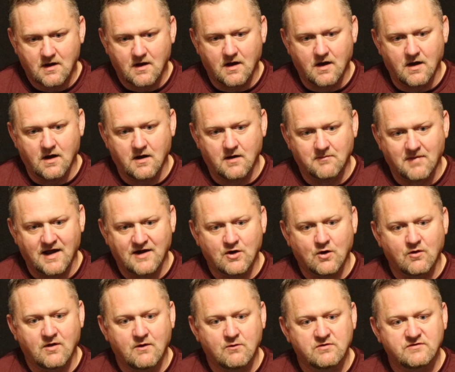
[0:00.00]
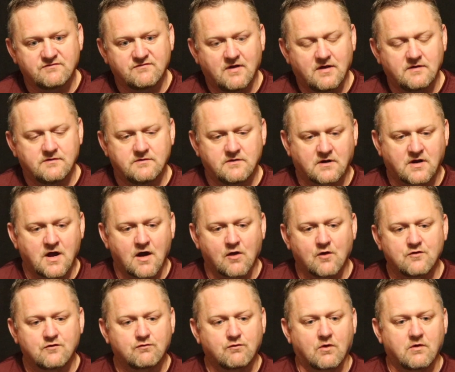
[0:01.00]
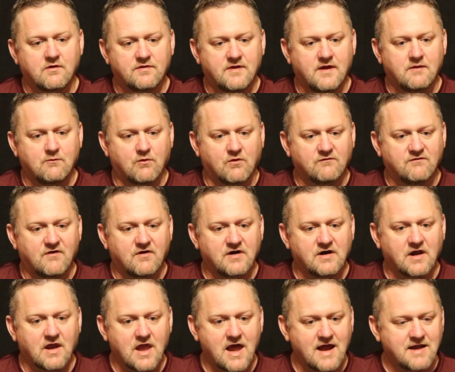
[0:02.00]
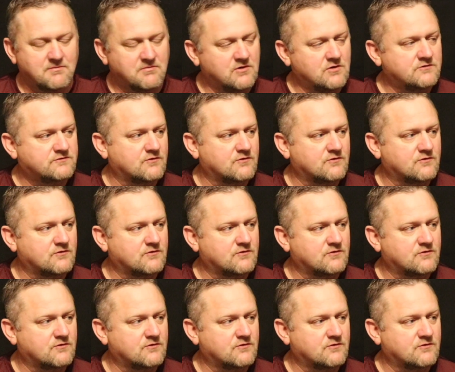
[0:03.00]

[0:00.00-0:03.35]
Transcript: I know that the colors were very light blue,